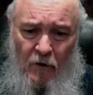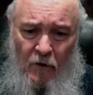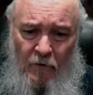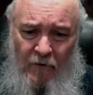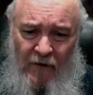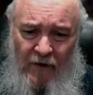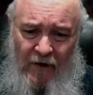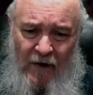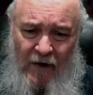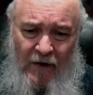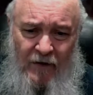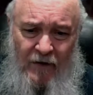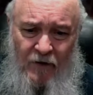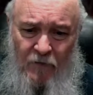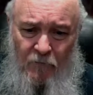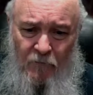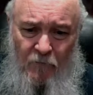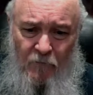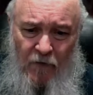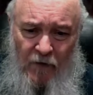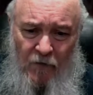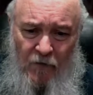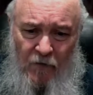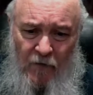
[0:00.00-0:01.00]
that I can
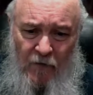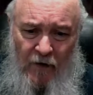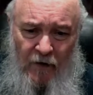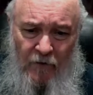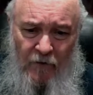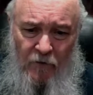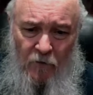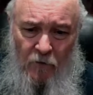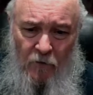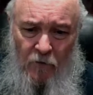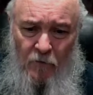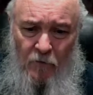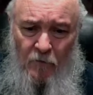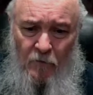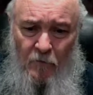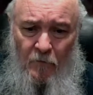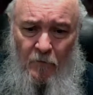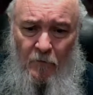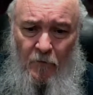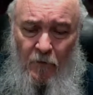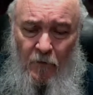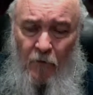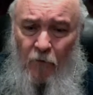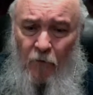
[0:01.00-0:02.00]
better handle
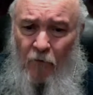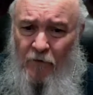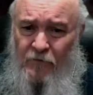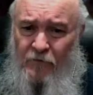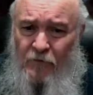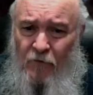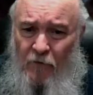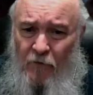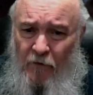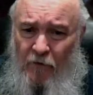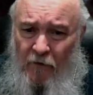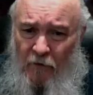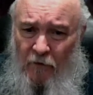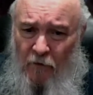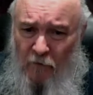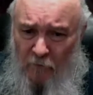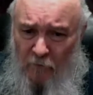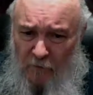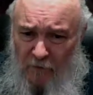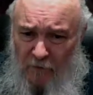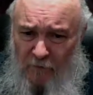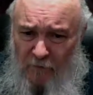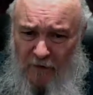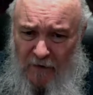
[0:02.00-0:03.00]
what's going on
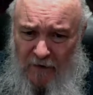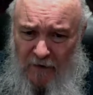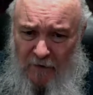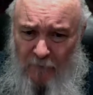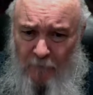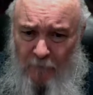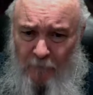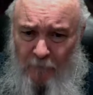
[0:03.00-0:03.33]
with me.